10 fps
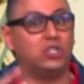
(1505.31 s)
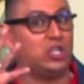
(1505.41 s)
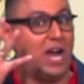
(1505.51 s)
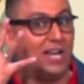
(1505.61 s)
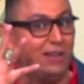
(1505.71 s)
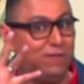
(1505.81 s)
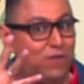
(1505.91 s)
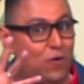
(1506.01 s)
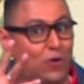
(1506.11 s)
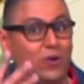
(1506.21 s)
Channel
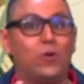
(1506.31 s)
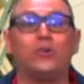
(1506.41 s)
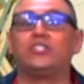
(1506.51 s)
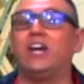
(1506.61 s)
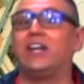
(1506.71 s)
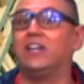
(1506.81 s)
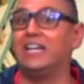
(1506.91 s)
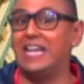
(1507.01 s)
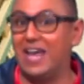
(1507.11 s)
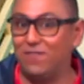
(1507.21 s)
4 or Channel
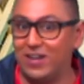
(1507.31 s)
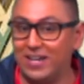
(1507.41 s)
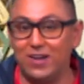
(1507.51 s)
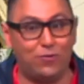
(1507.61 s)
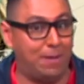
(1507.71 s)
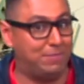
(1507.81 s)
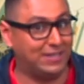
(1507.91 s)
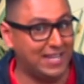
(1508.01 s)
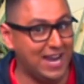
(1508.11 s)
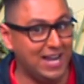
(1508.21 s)
11,
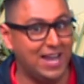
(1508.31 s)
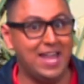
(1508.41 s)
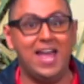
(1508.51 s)
Repretel,